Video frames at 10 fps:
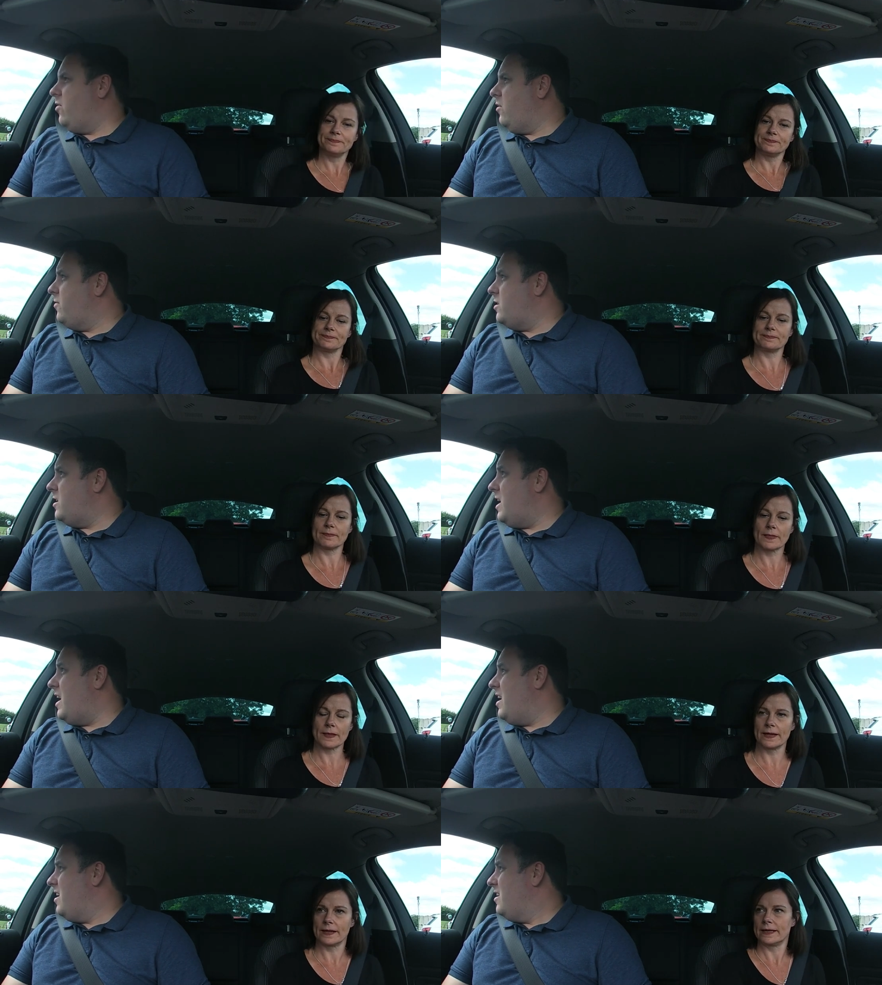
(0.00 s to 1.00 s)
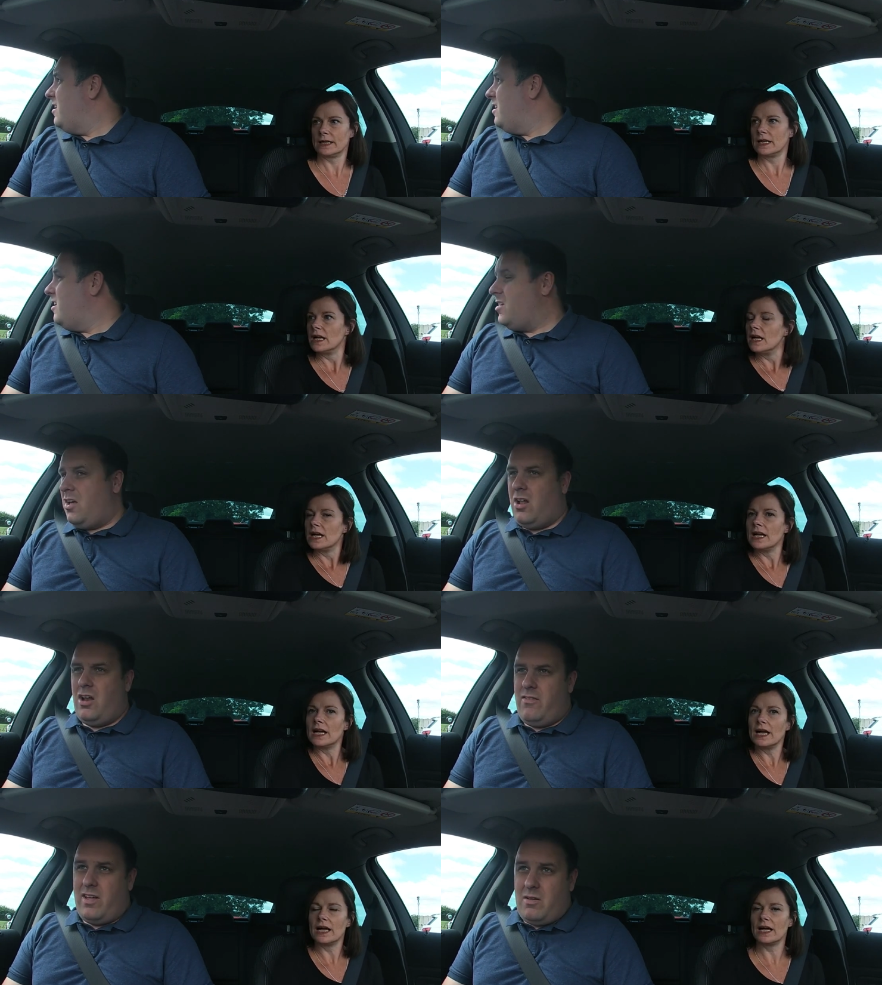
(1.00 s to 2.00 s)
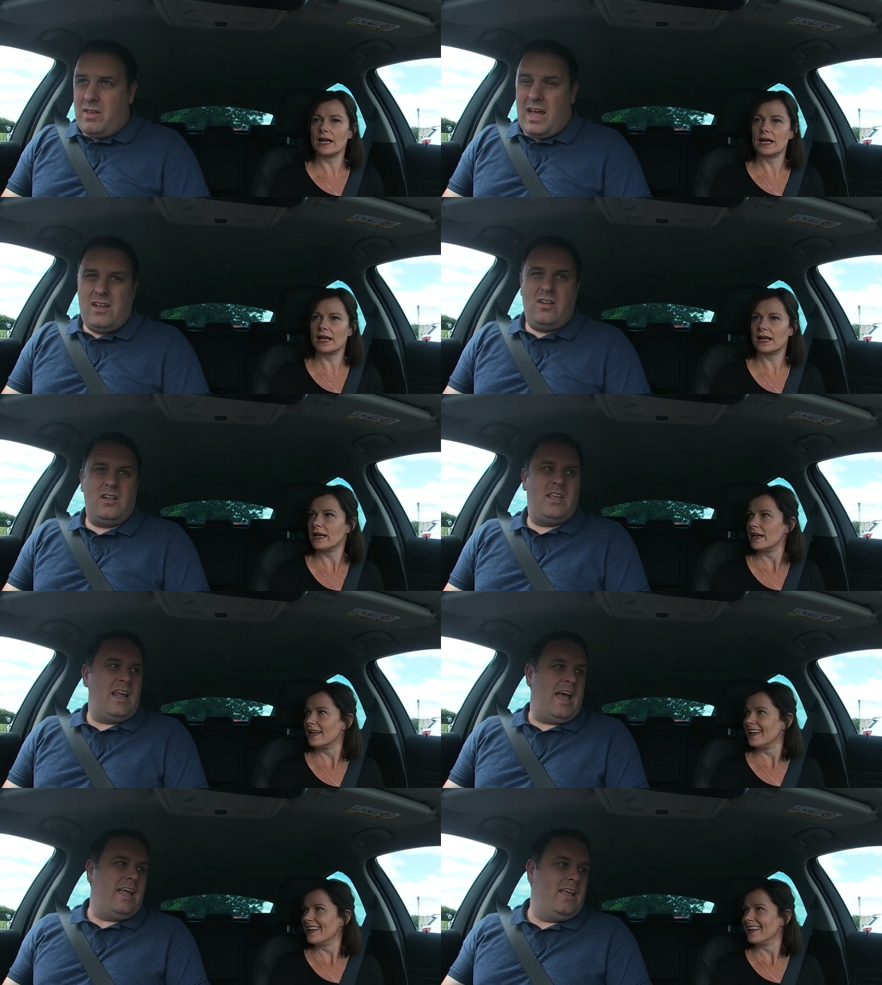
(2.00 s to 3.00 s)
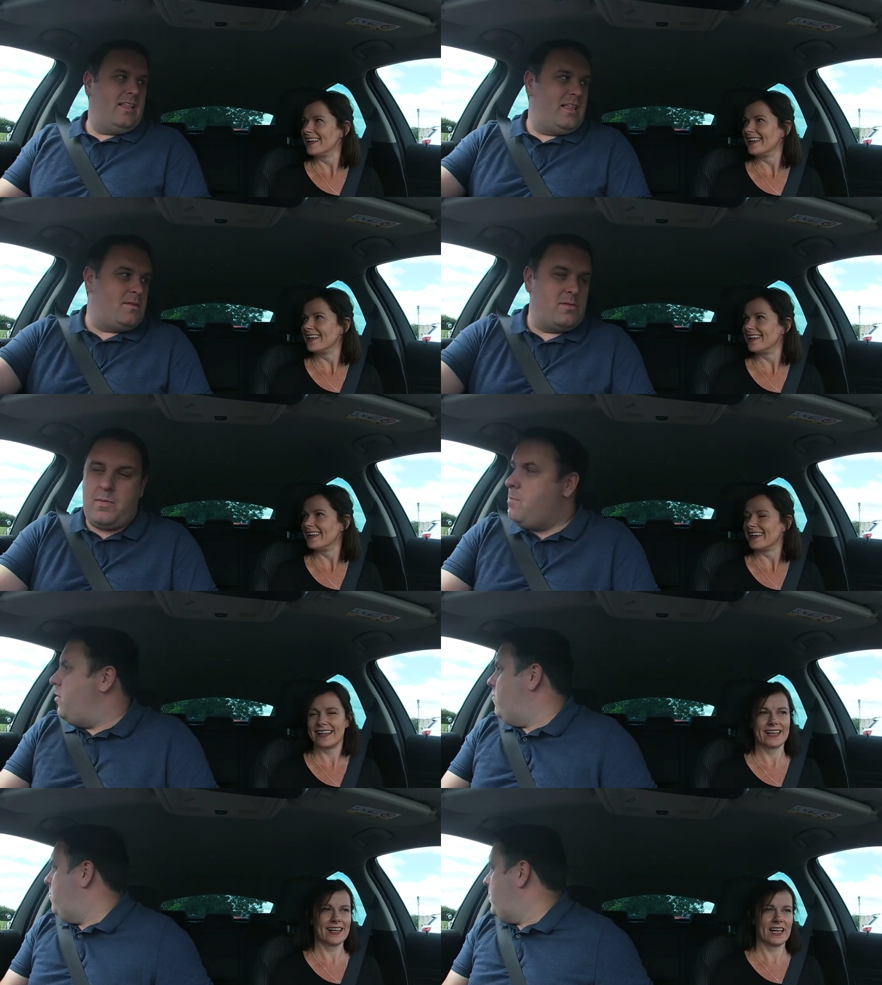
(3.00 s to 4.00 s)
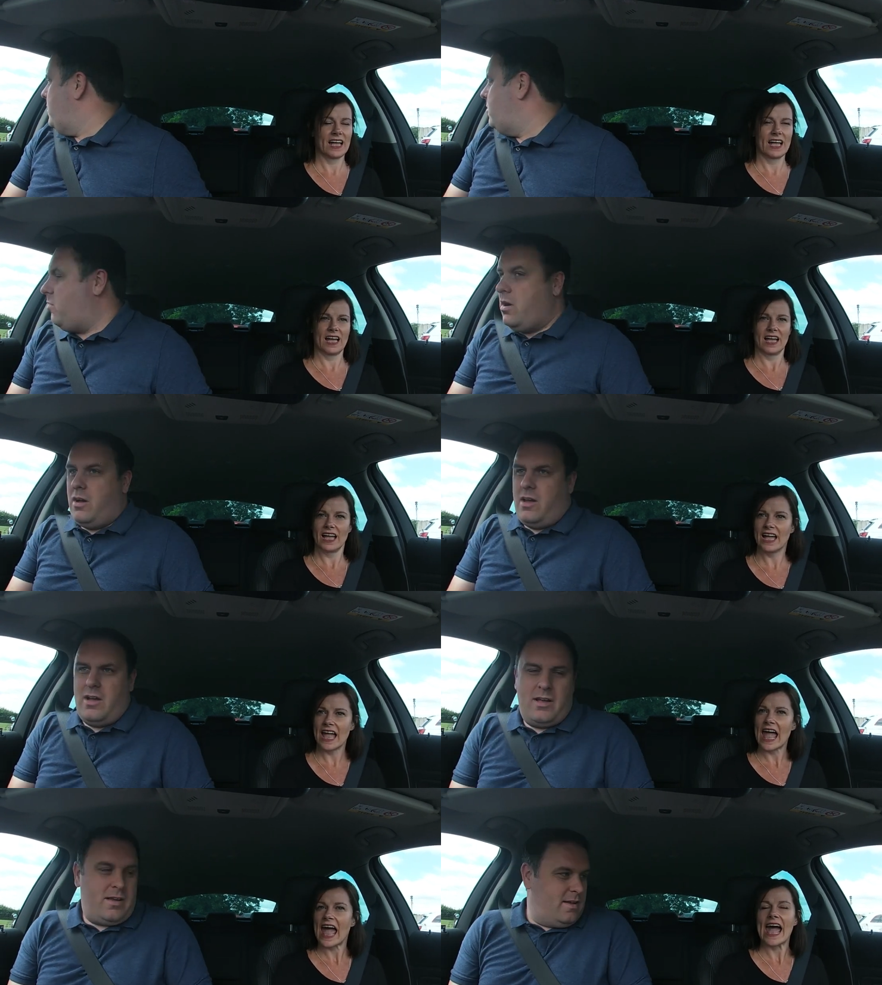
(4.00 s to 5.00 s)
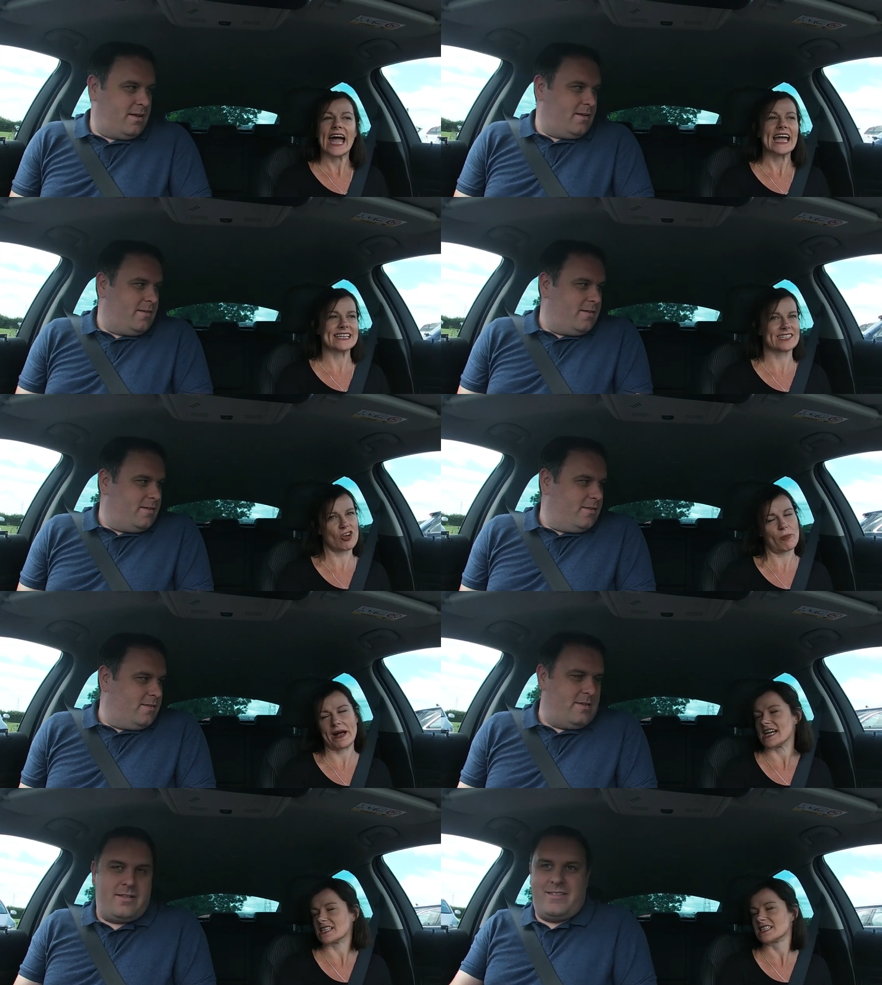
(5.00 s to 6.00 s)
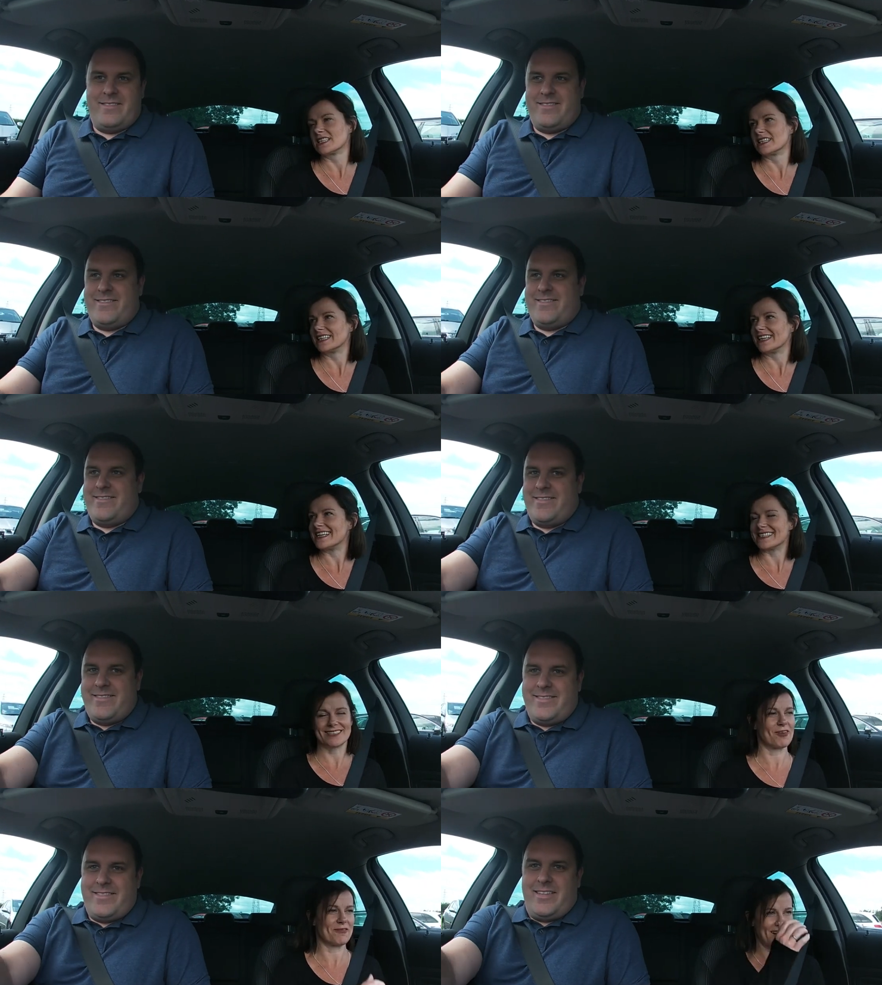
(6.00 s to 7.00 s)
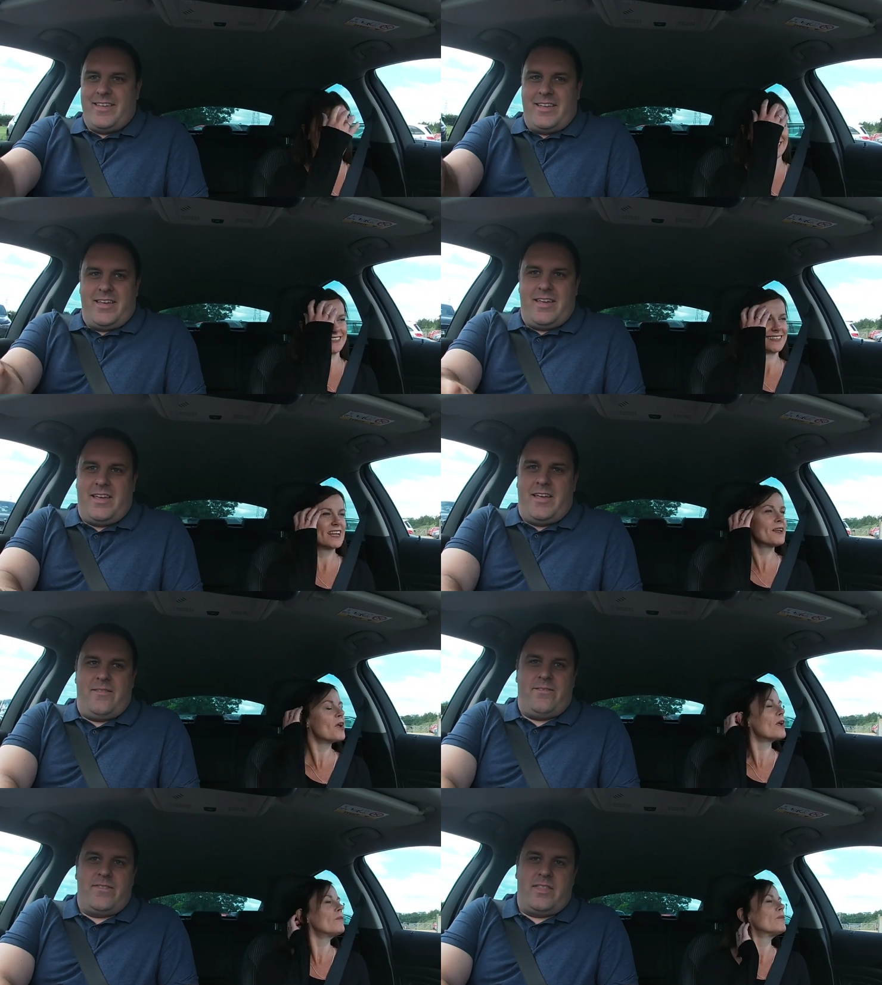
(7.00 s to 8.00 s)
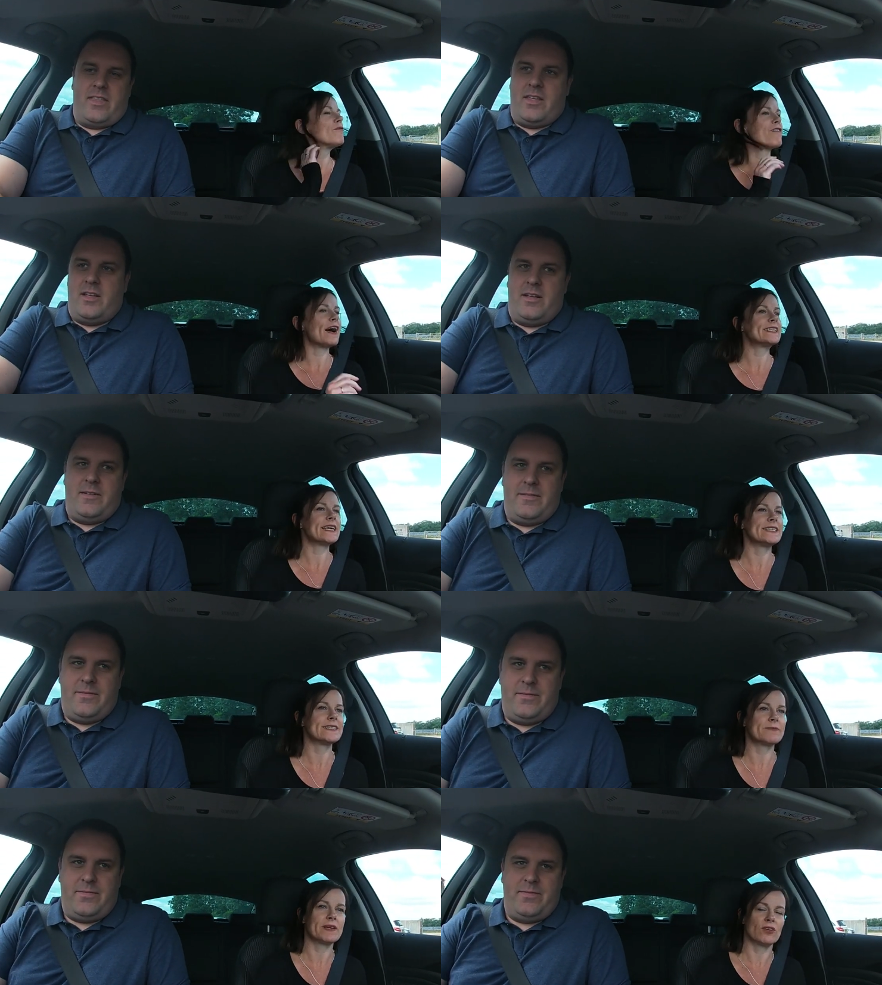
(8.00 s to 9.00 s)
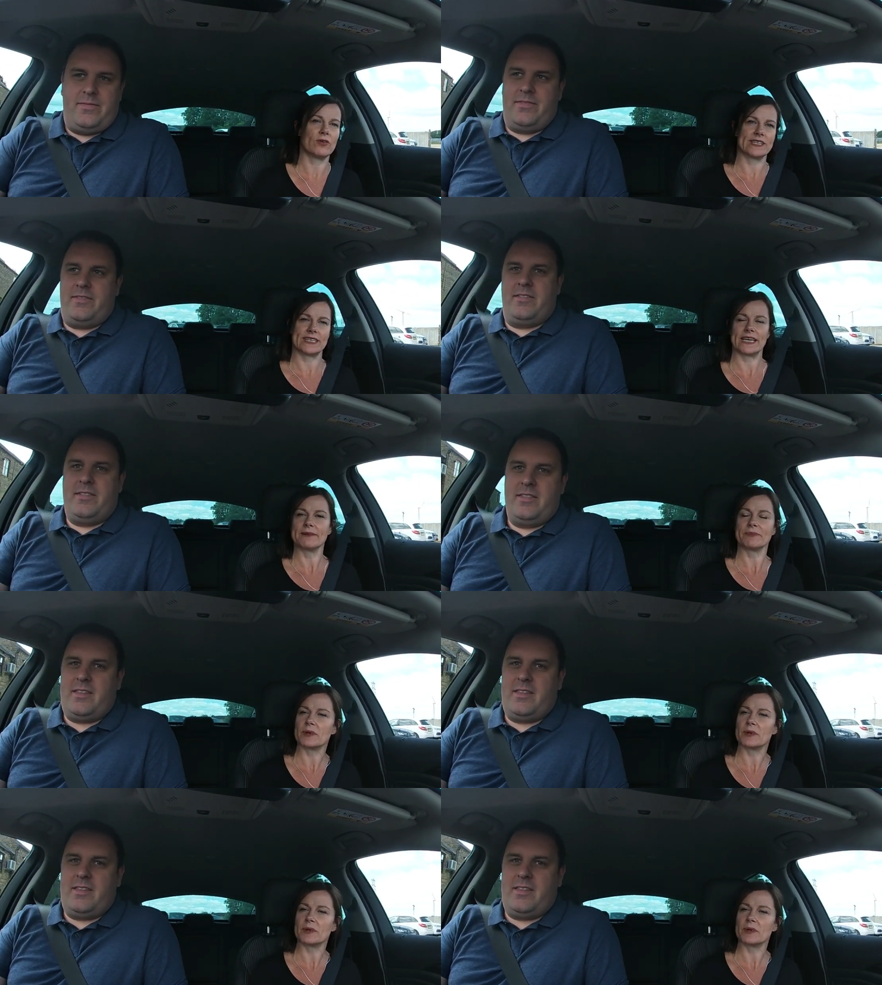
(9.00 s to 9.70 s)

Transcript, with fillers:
Speaker 1: offices here. I love it. Days like today, this must be a beautiful place to work.
Speaker 2: It's not bad. It's not bad. Fridays is a bit noisy